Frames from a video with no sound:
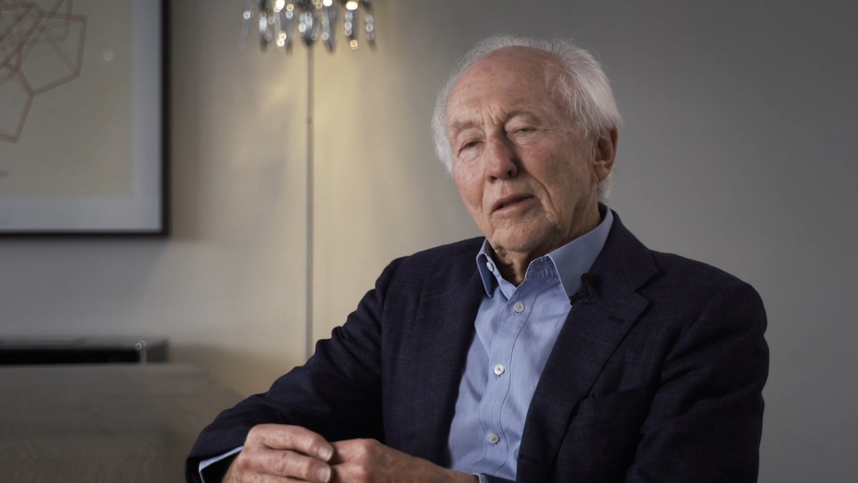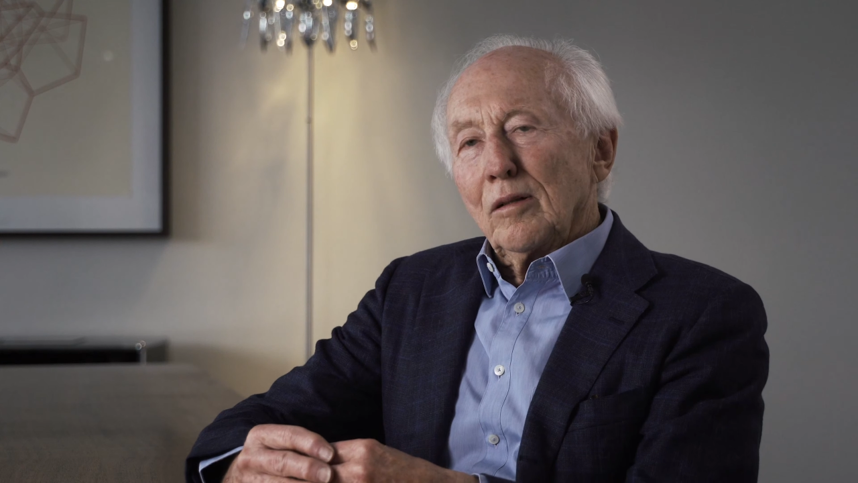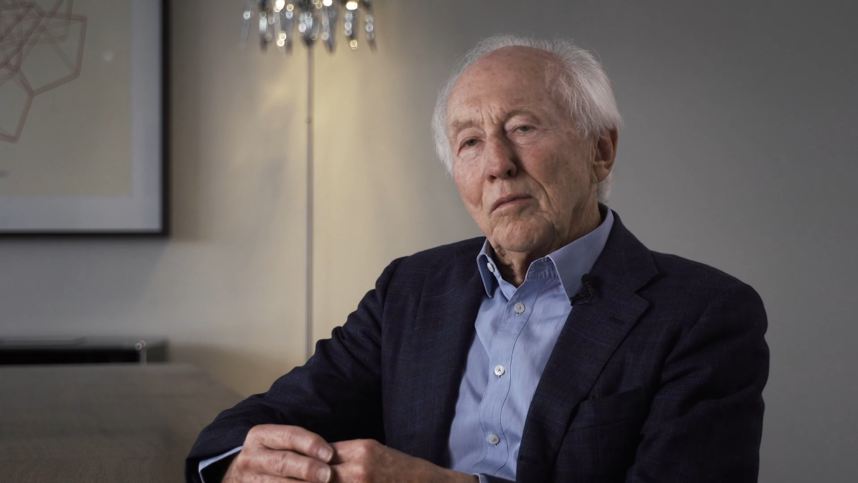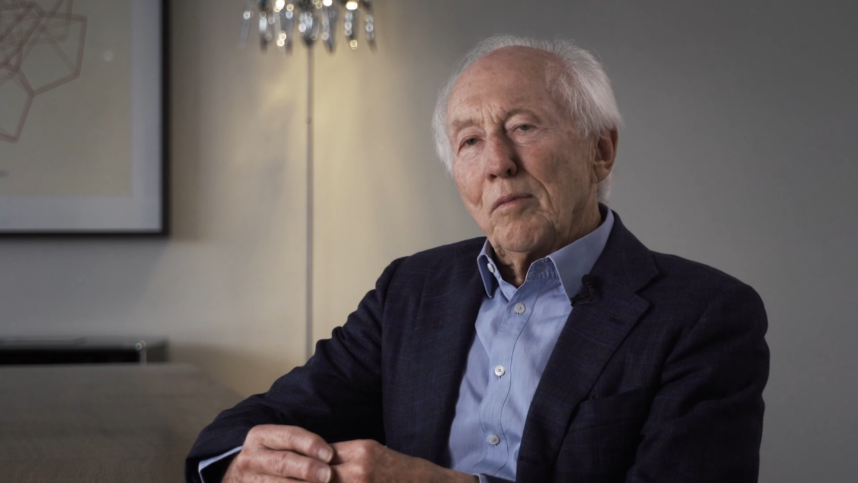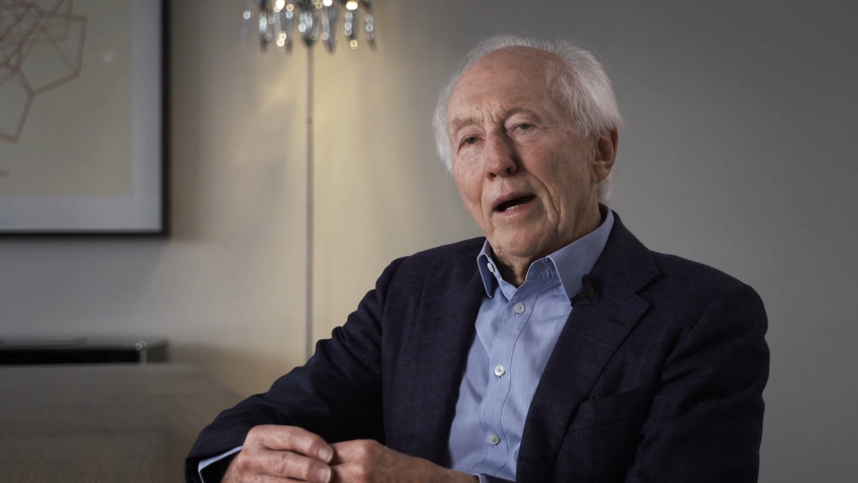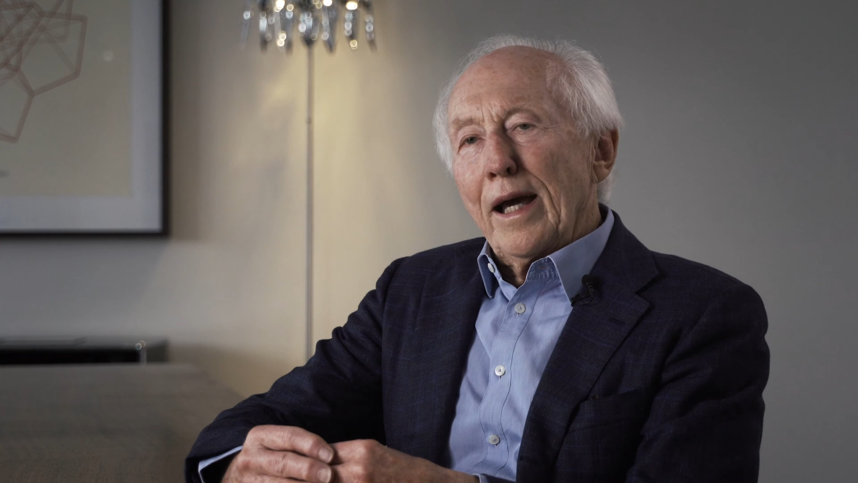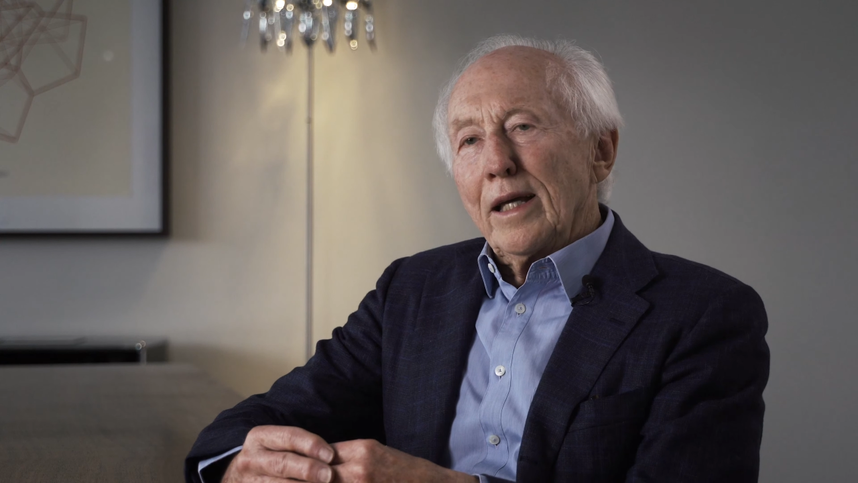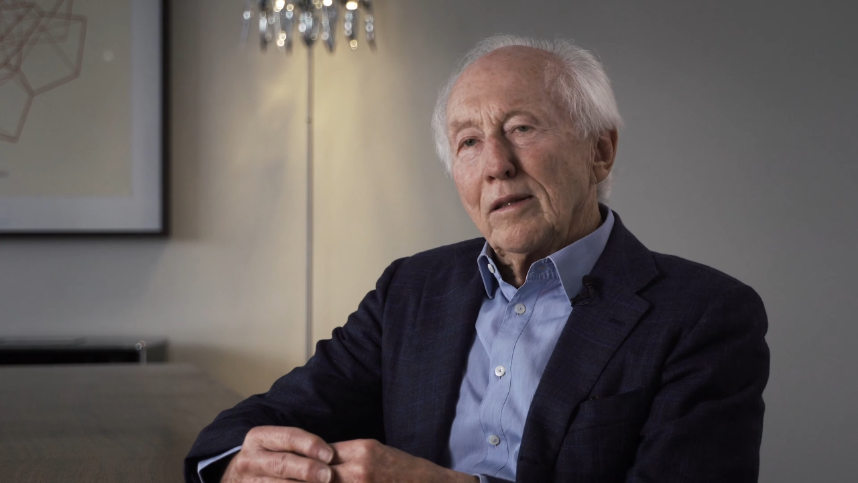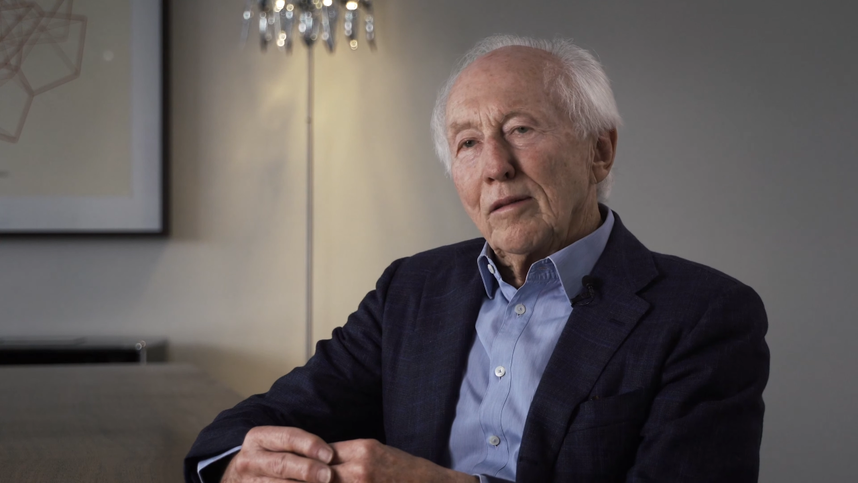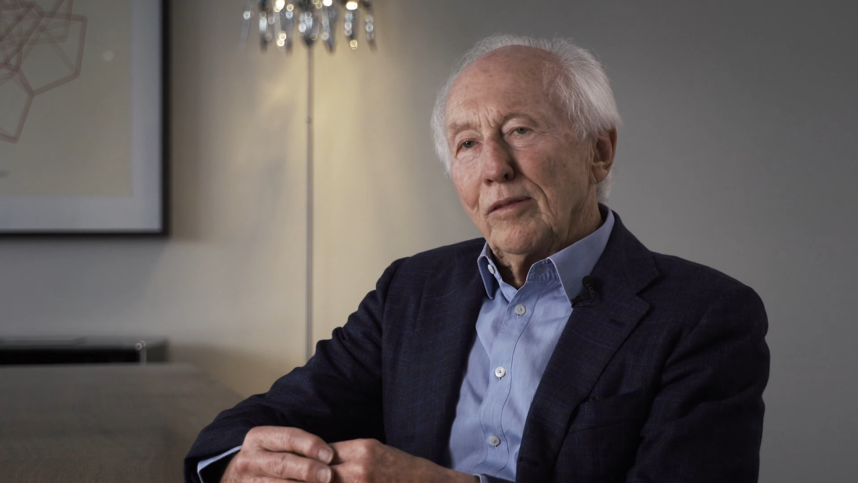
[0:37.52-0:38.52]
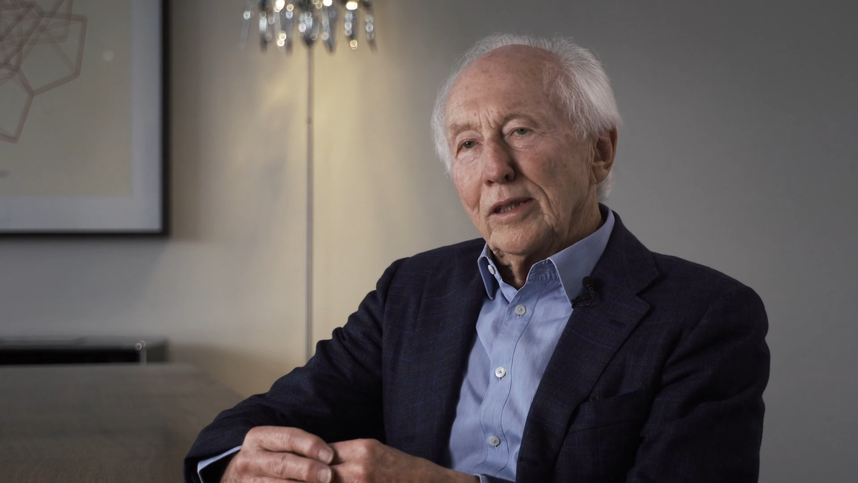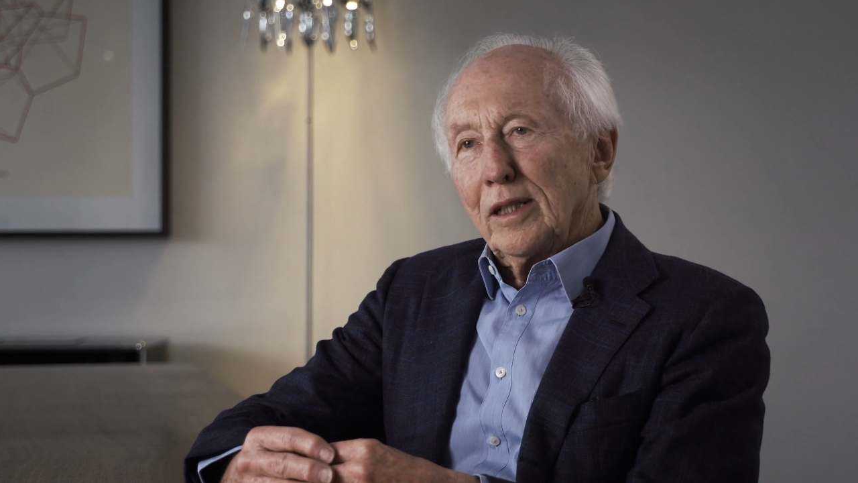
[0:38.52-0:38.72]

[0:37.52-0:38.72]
combined with